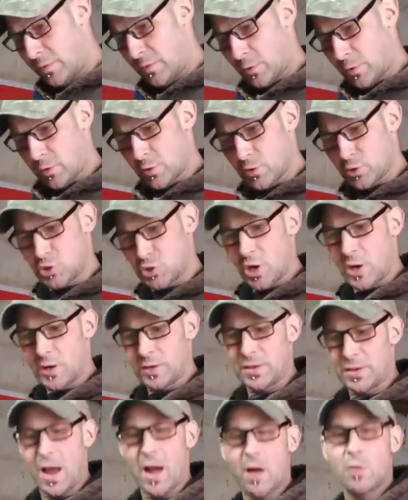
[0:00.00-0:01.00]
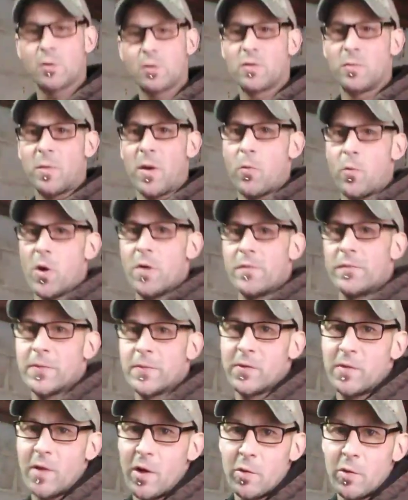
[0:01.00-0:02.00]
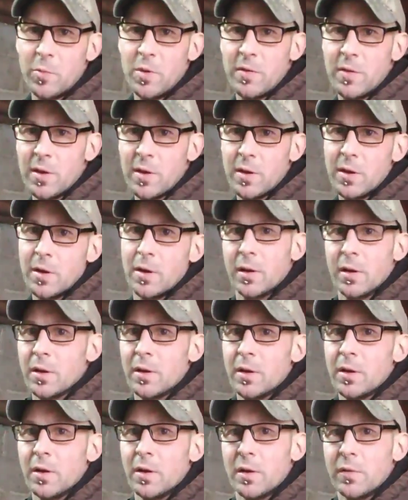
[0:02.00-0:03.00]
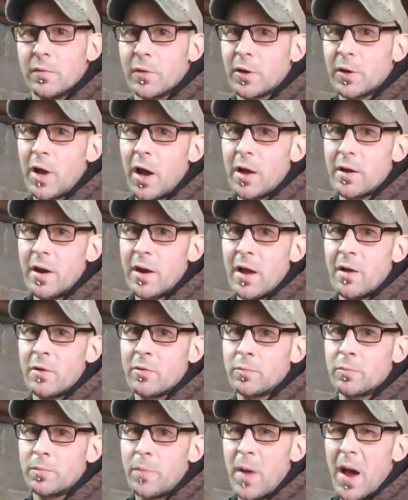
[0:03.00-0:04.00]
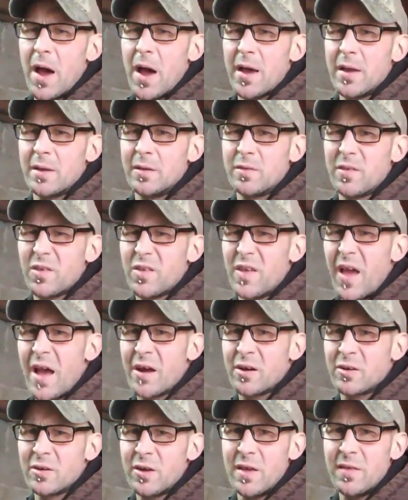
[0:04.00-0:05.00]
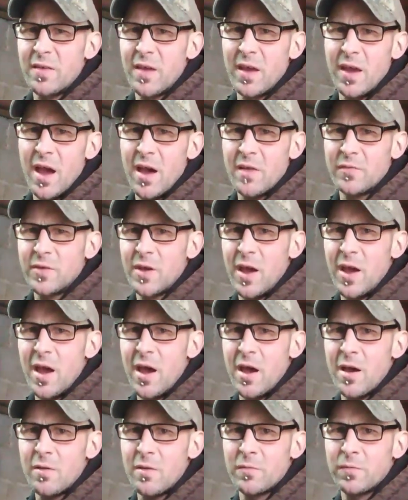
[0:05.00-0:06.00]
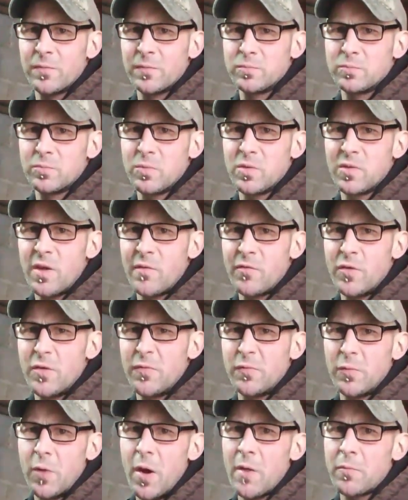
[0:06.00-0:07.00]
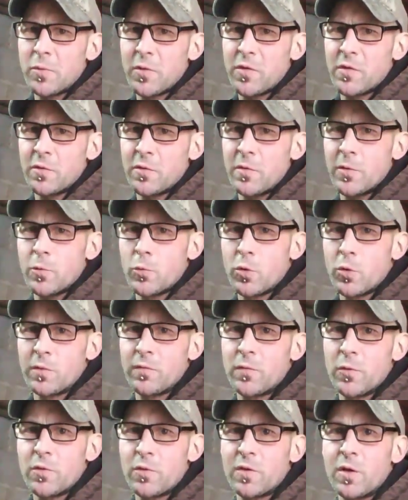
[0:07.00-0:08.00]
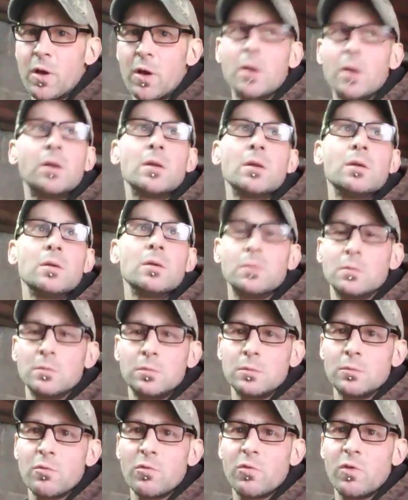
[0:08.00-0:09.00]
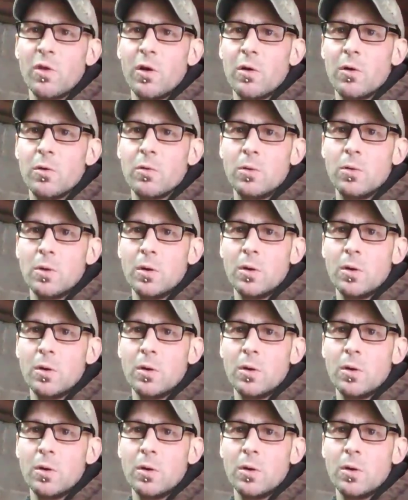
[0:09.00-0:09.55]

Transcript: they're going to shut it down because my wife was telling me that they're cutting out by Saturday. They have to have 75% of their workforce cut. So,